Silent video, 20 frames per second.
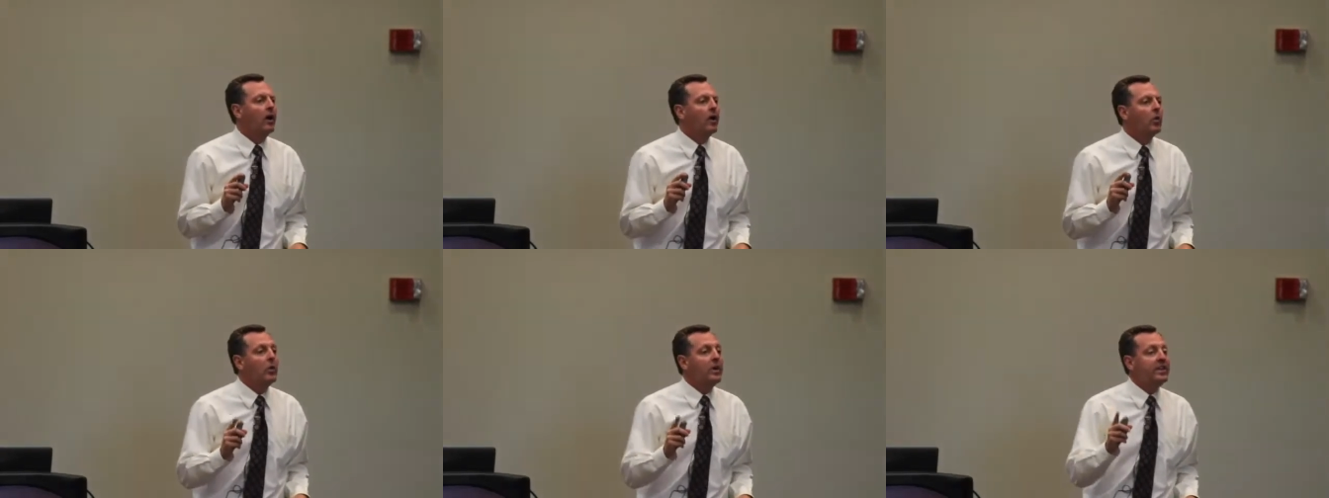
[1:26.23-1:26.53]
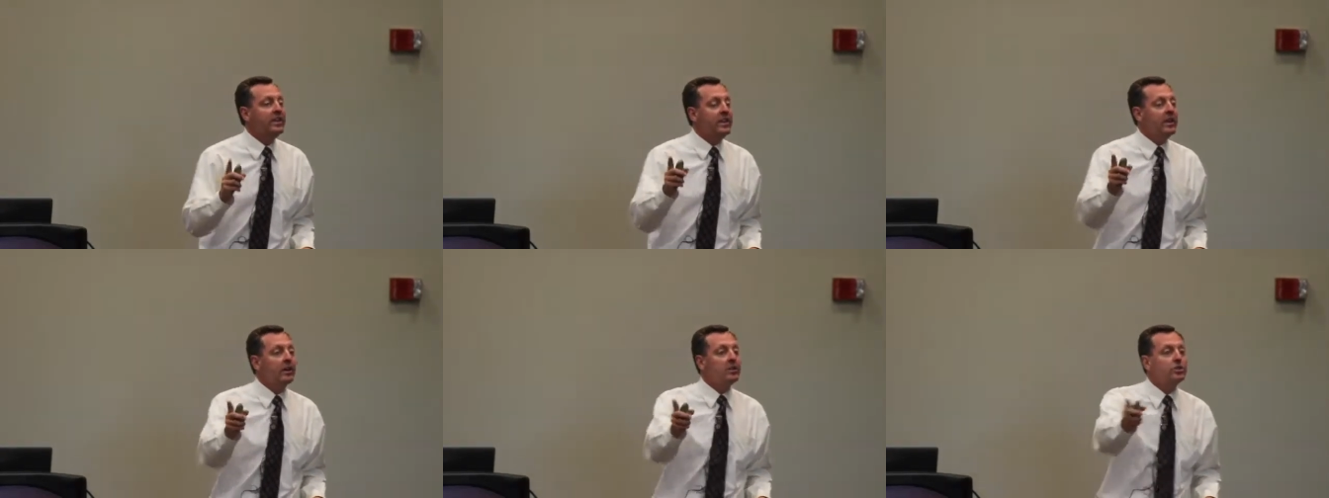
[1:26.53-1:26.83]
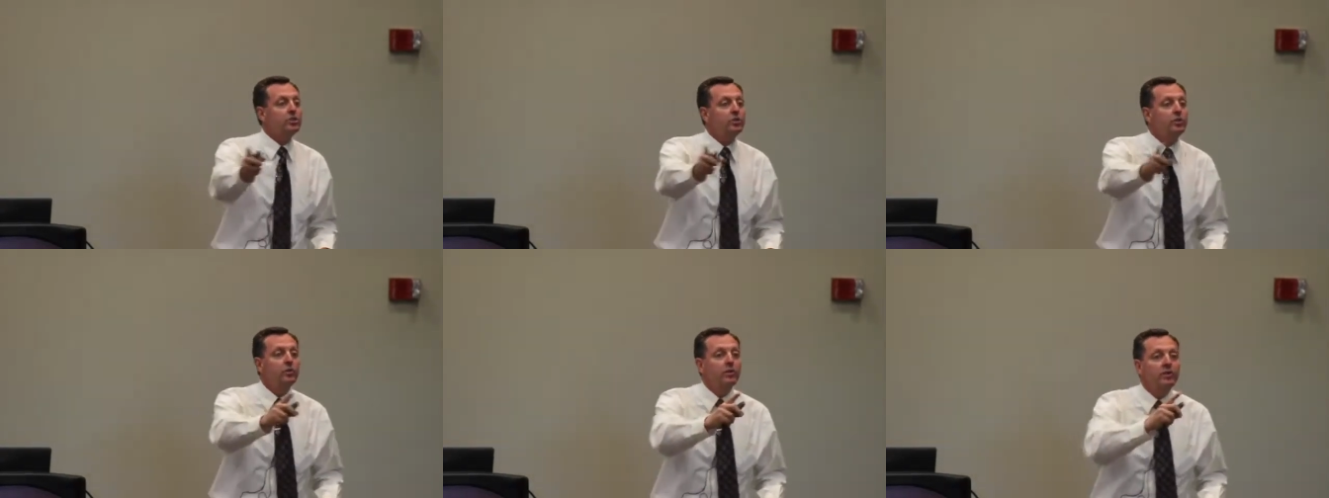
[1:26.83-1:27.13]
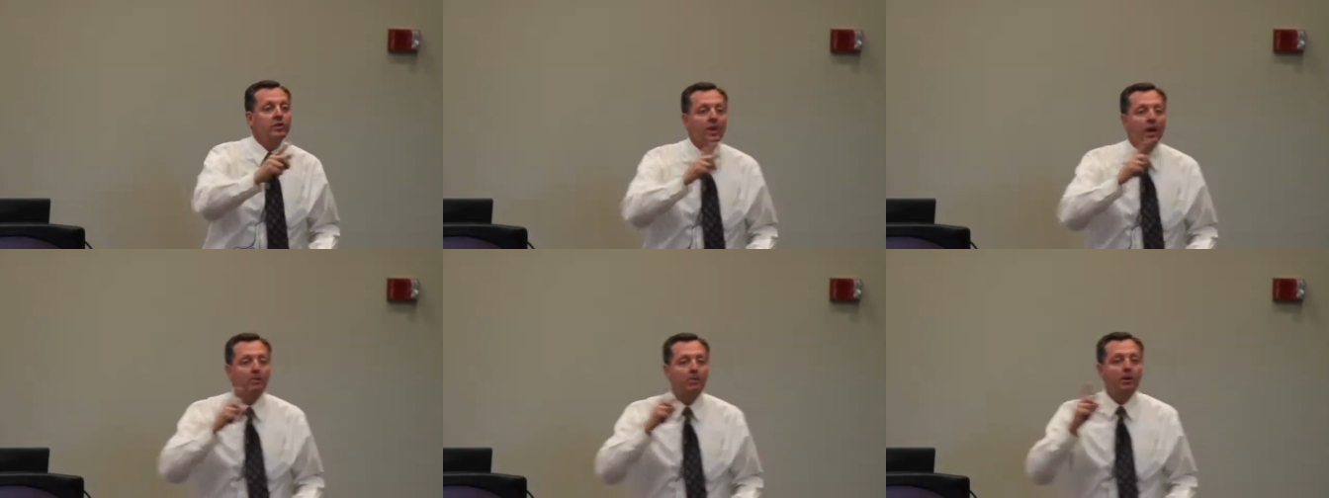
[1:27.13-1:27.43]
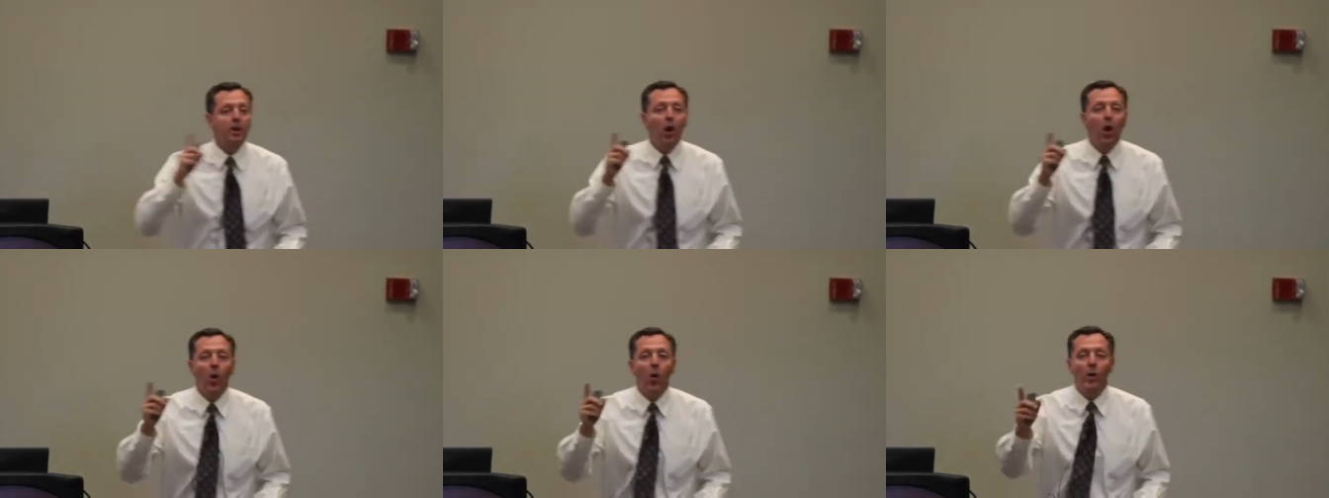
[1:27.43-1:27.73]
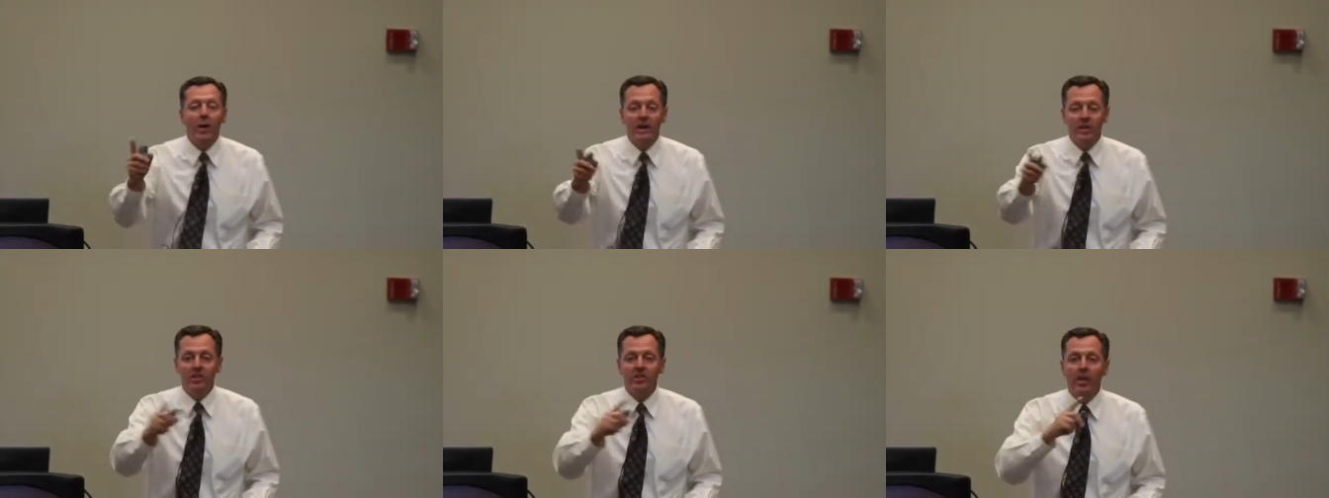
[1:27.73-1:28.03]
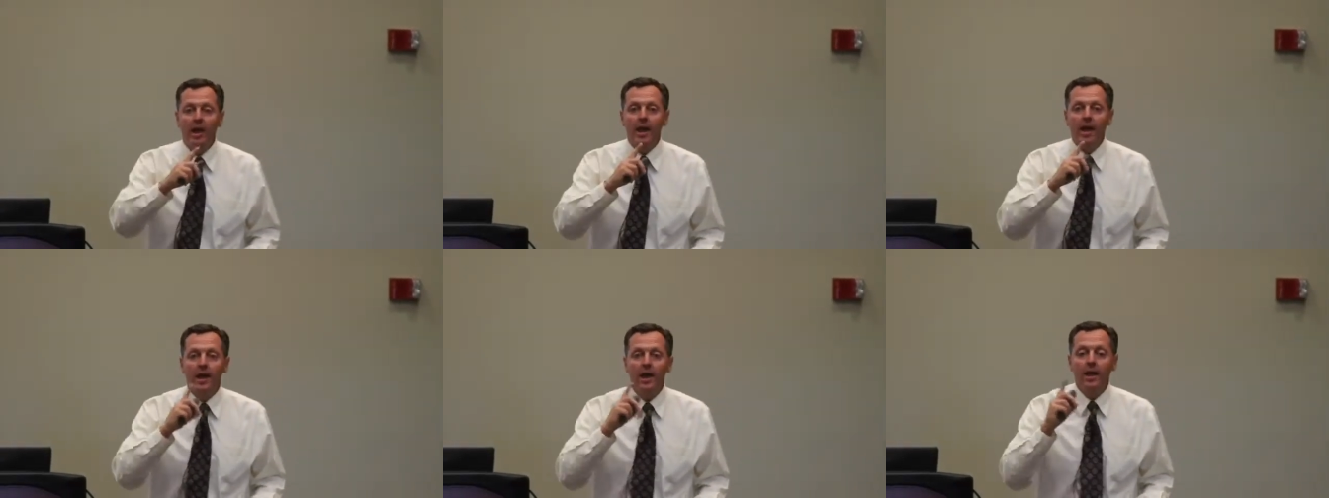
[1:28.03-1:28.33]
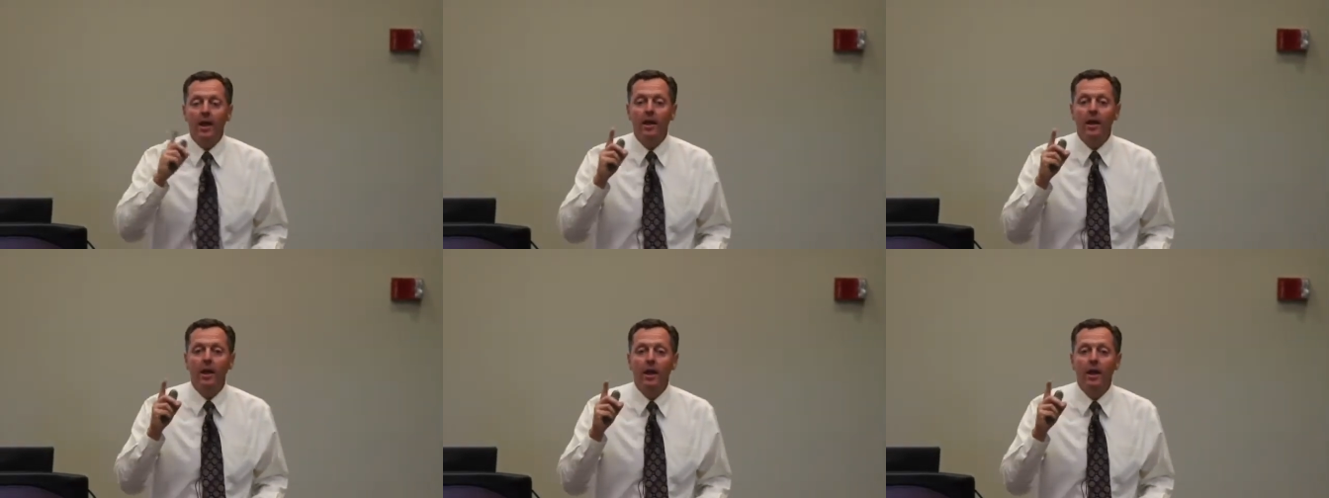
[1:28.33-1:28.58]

We see our students come and go each day,